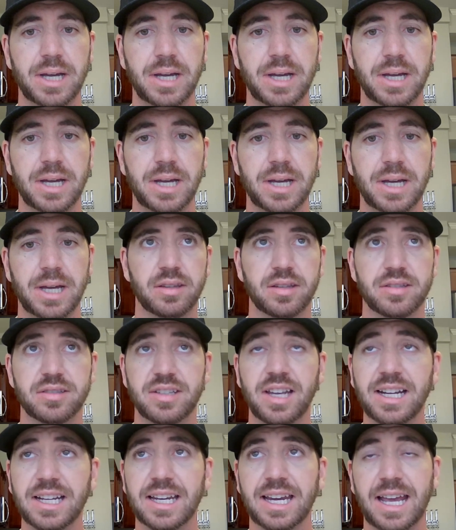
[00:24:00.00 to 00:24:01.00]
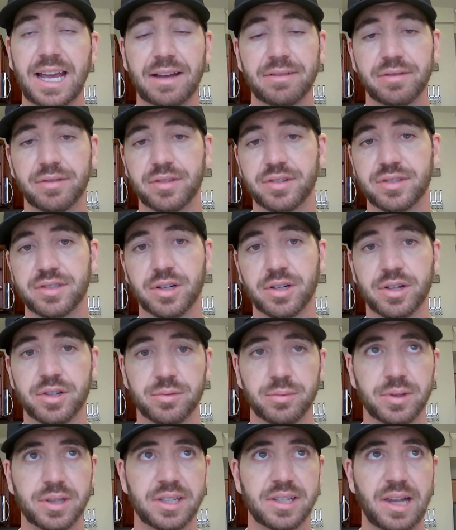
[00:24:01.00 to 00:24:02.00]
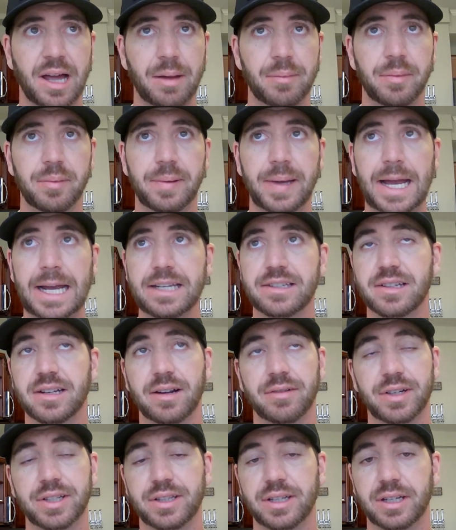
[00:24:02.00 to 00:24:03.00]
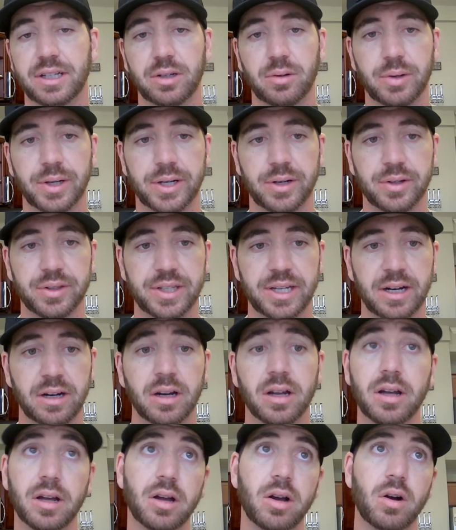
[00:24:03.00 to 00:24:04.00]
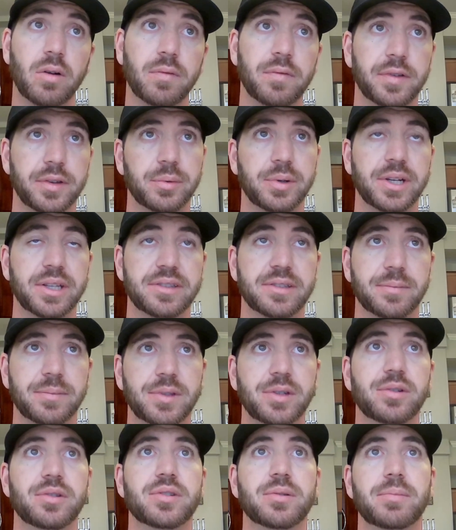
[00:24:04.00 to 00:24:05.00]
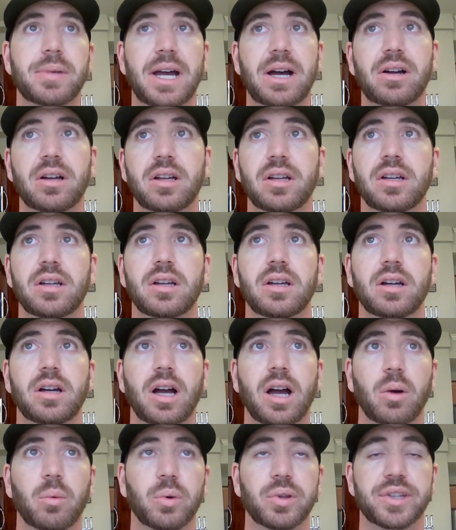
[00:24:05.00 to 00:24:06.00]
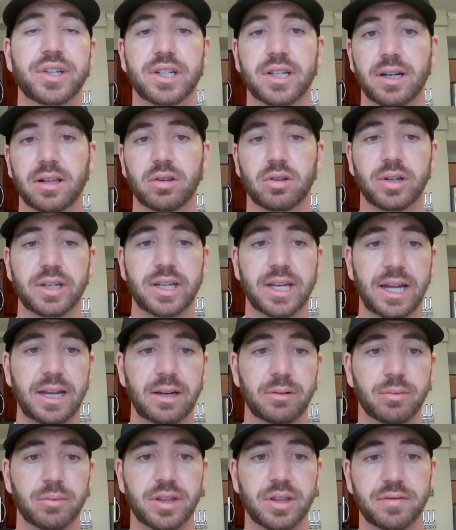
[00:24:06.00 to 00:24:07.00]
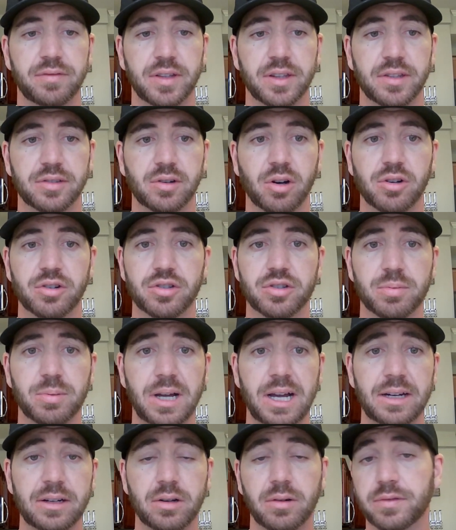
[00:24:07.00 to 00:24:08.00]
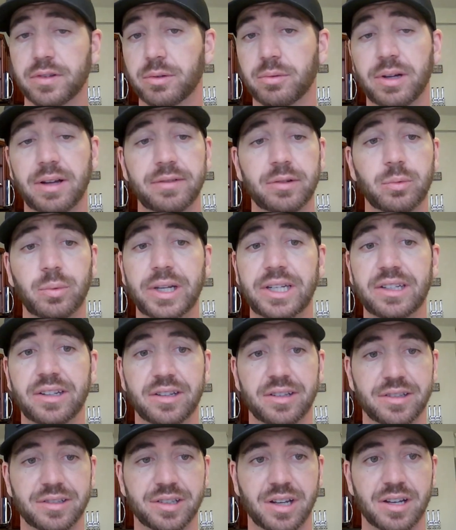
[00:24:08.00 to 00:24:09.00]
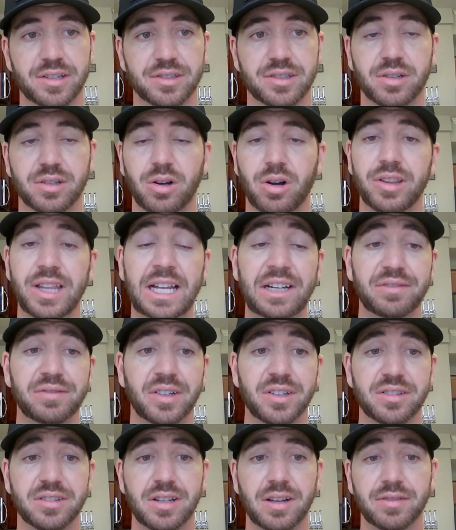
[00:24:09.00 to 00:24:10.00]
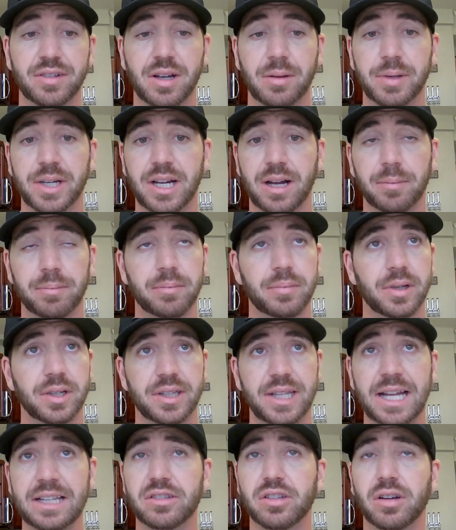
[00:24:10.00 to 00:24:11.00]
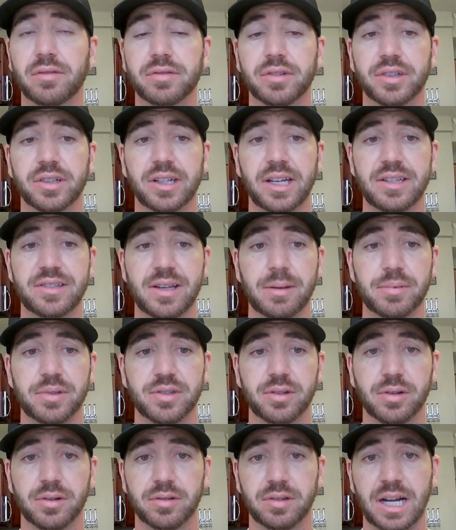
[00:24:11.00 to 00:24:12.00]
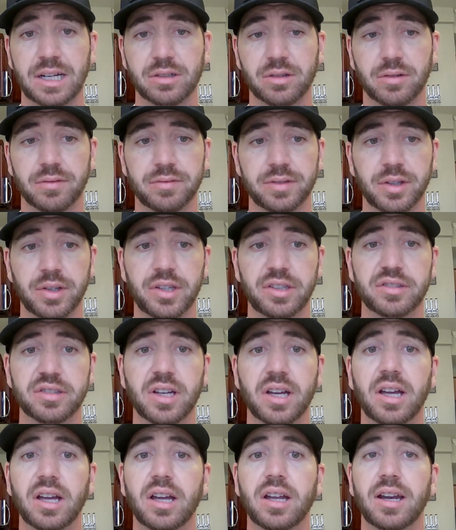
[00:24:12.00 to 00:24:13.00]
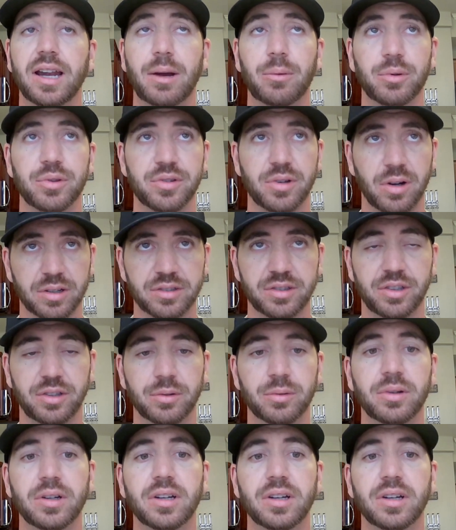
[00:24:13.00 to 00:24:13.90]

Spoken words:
the second half of the series with the Diamondbacks and everything going on there. Hopefully we'll get some news about what they're going to look at with the fifth starter spot. And hopefully we'll have a win to discuss. All that fun stuff coming up. But that's all for today's episode of Locked On Phillies. And I will talk to you